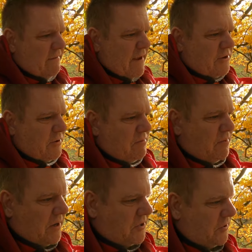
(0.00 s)

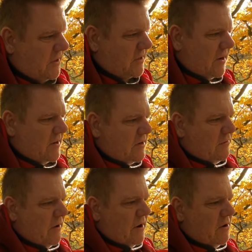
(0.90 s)
veteran beech trees are
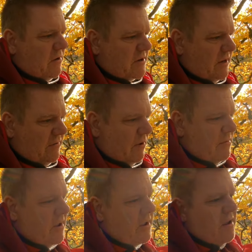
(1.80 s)
suffering increasingly from